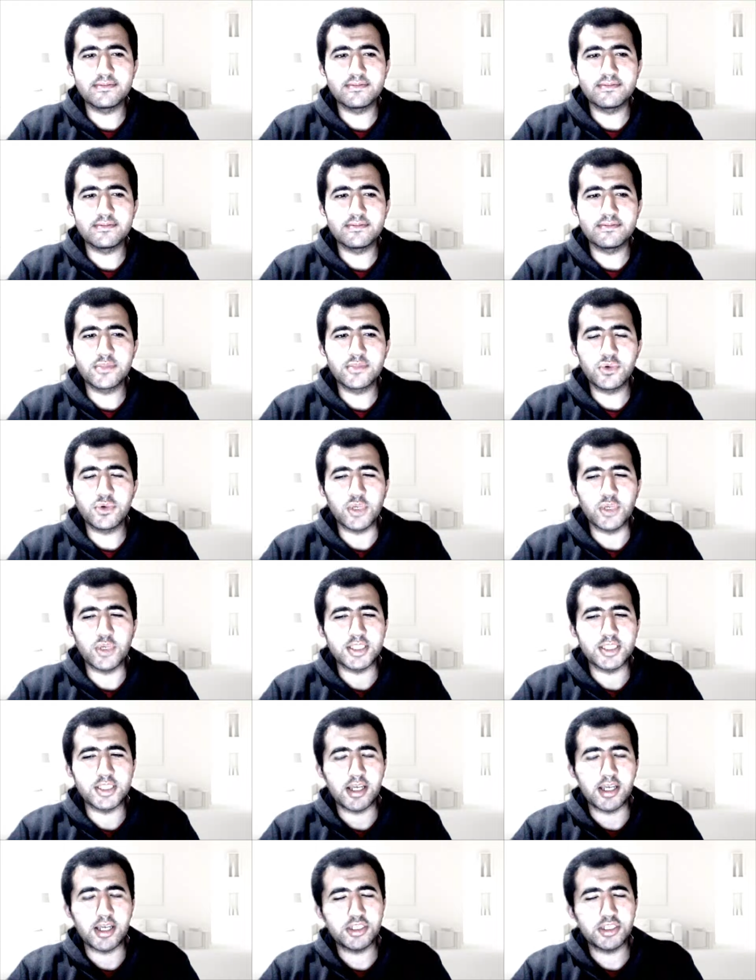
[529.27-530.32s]

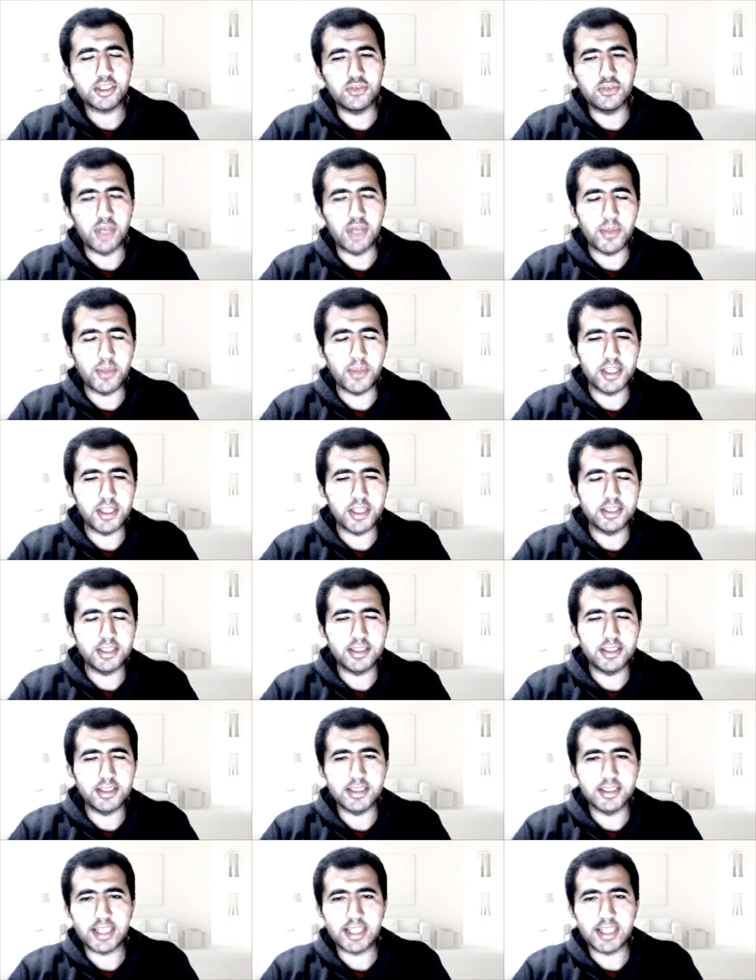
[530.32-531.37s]
Watashi no namen
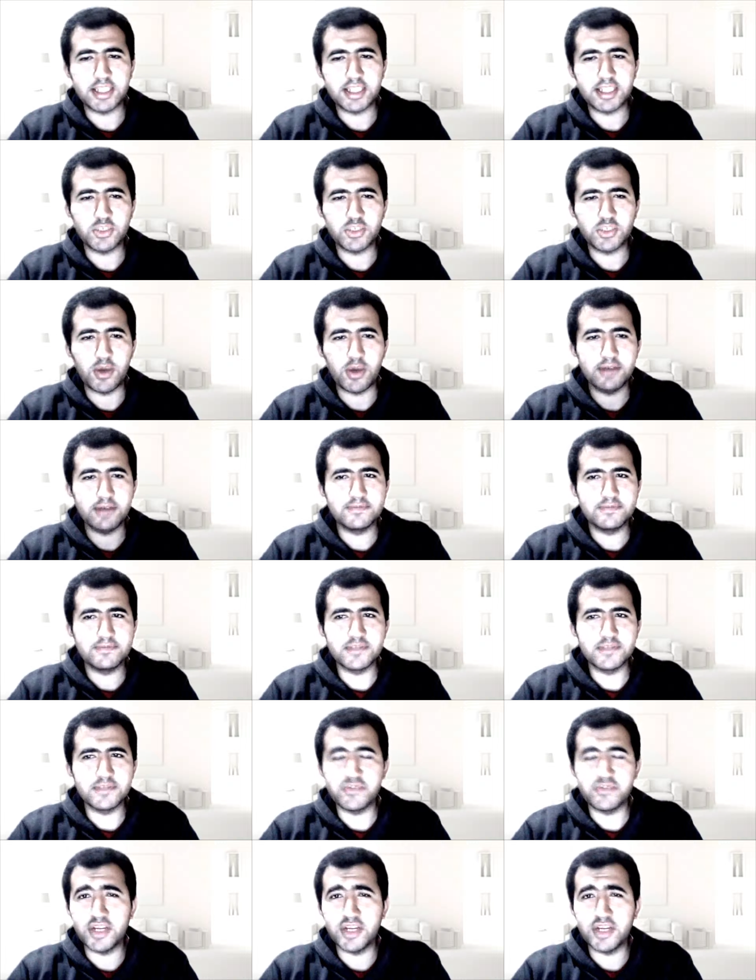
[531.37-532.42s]
ninzaga desu Very
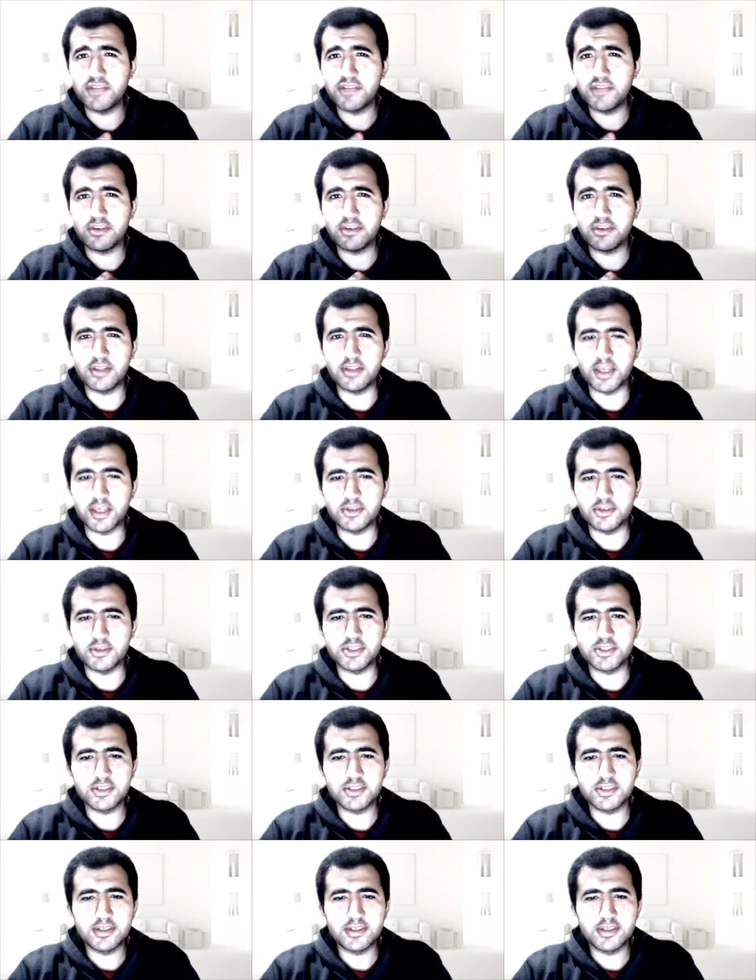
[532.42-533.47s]
difficult language.
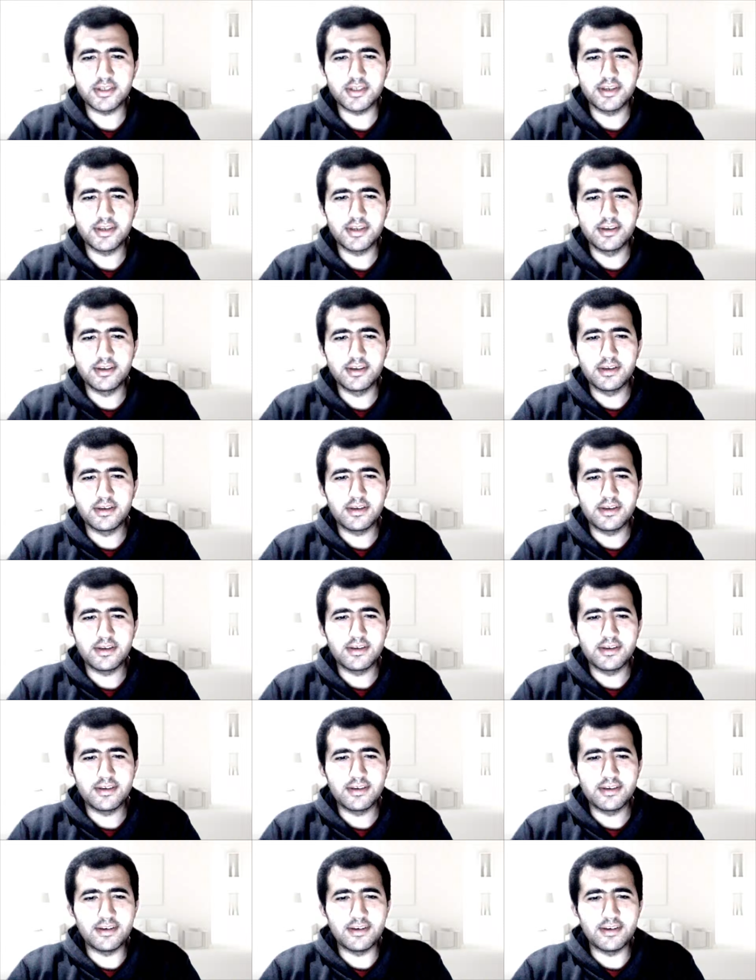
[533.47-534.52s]

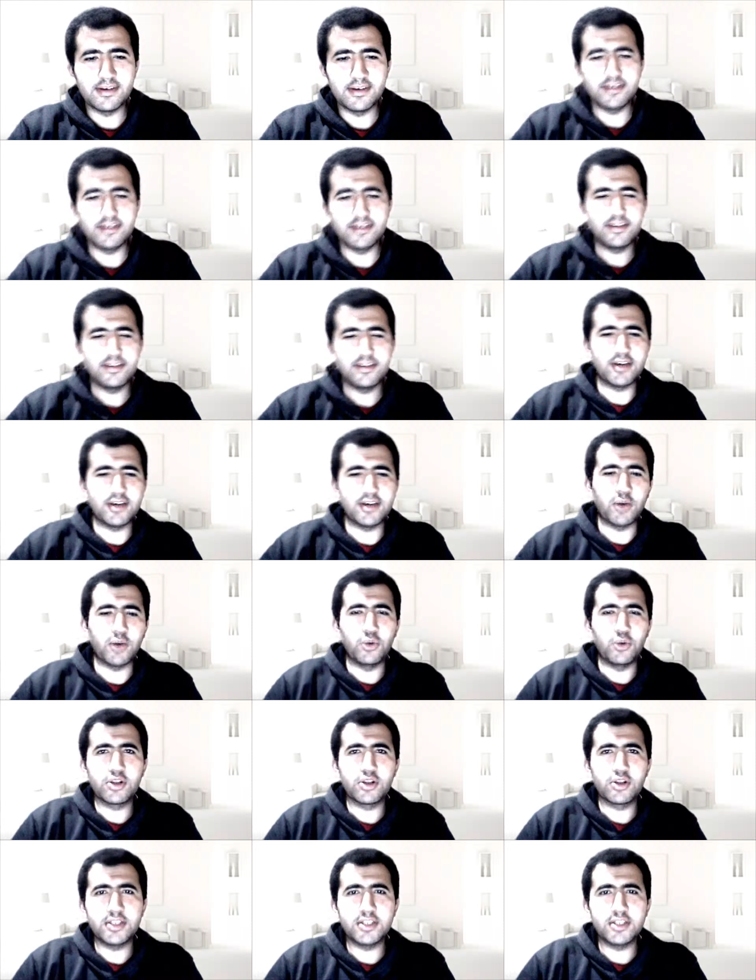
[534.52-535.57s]
Uh, a word in the
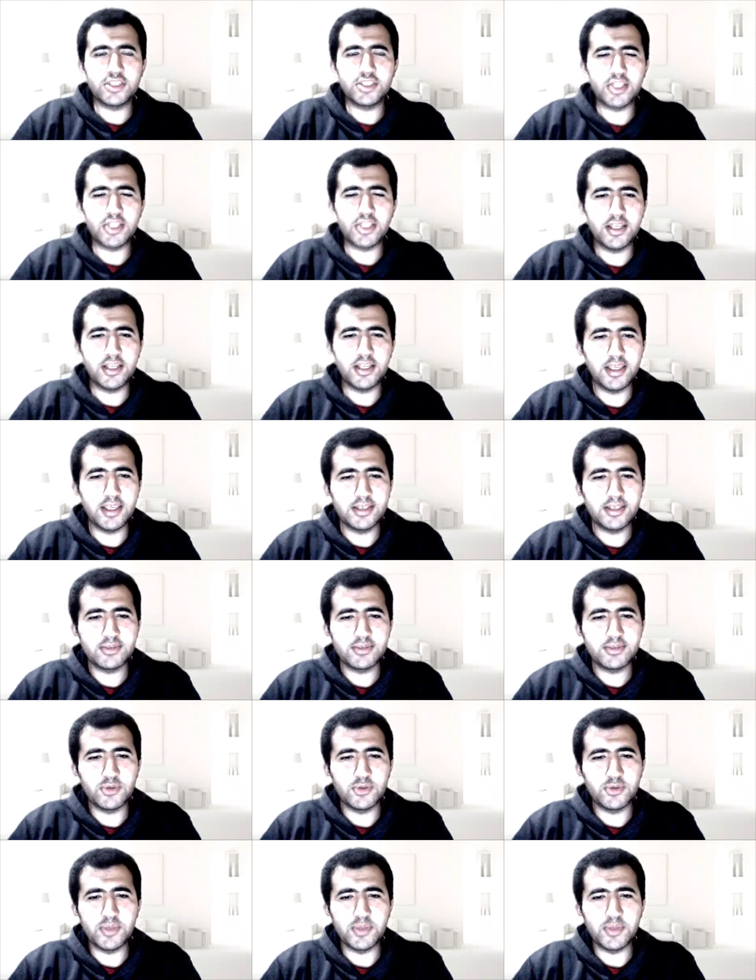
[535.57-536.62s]
Chinese would be
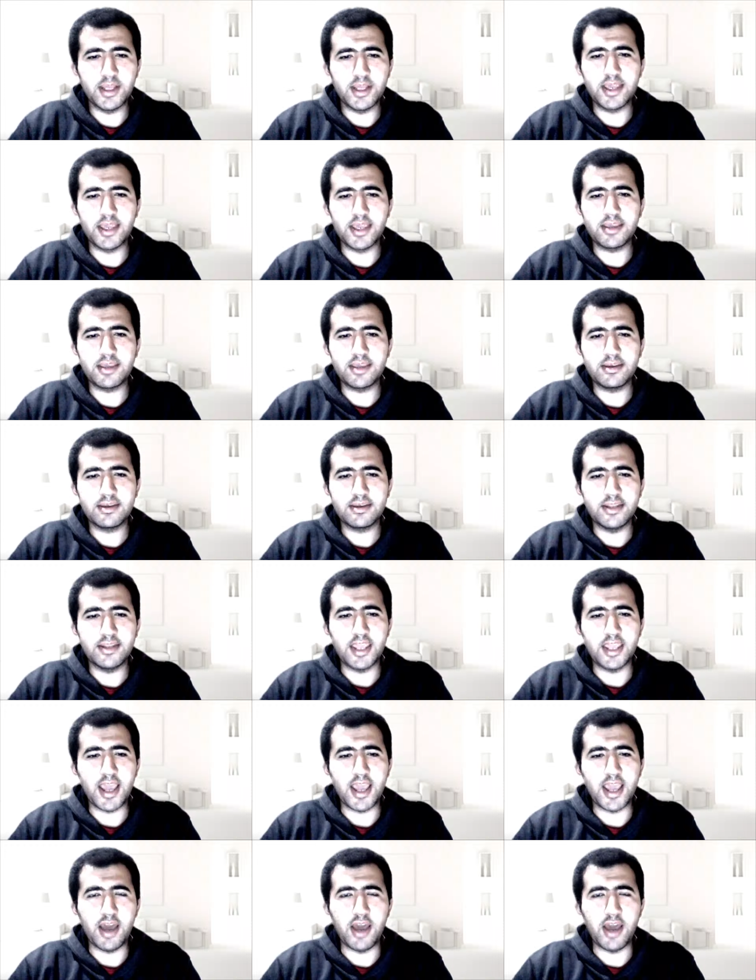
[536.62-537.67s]
like ni
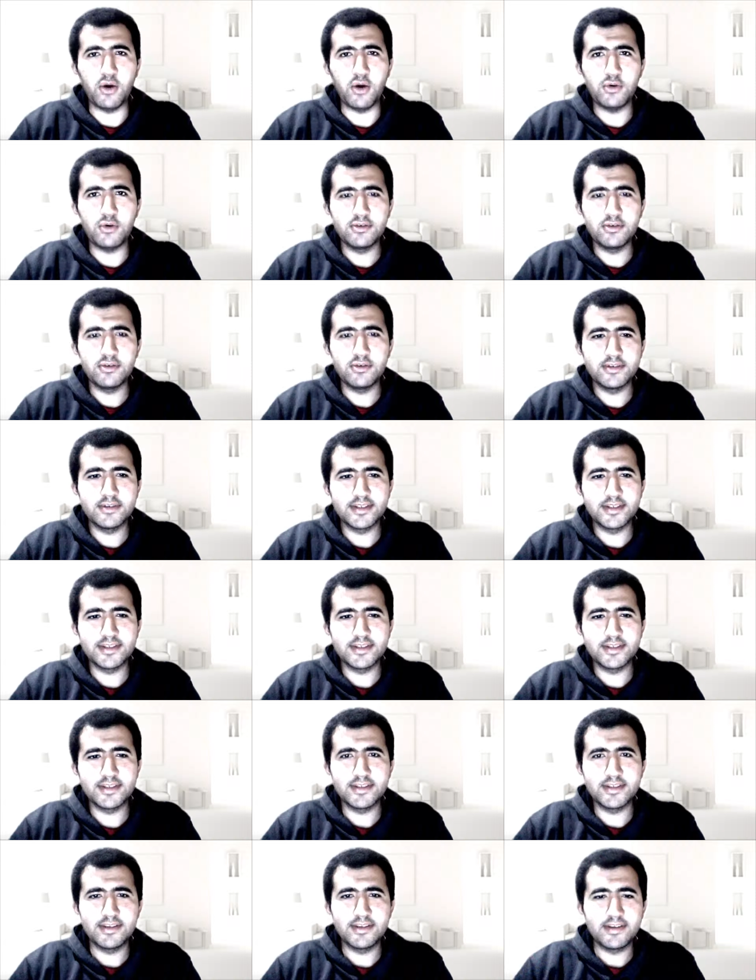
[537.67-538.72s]
hao.
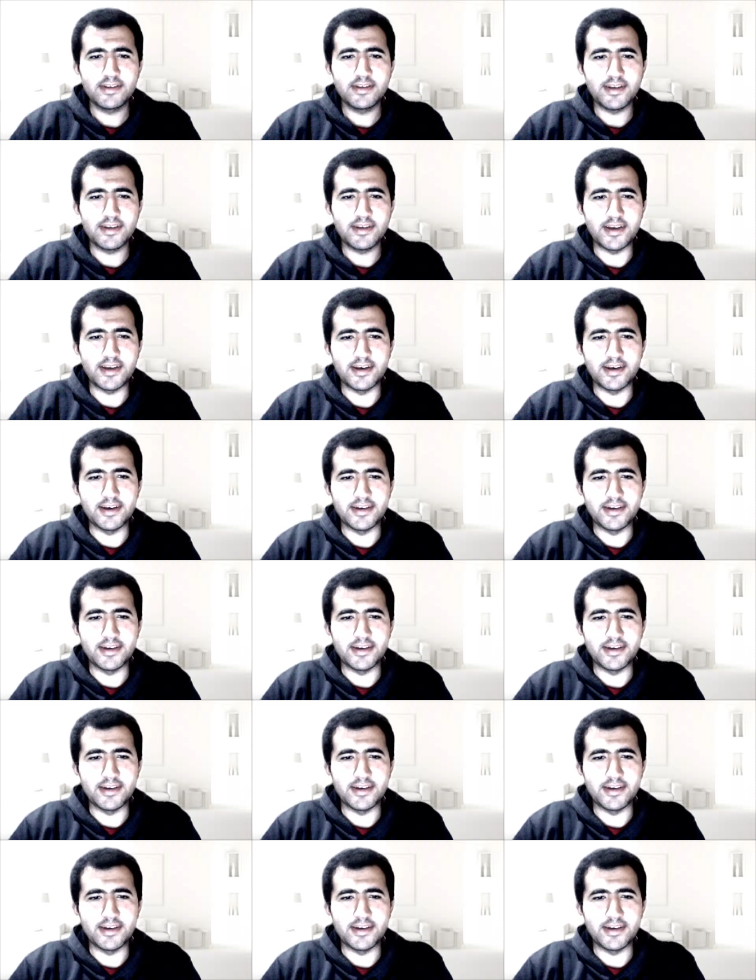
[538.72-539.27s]
Uh,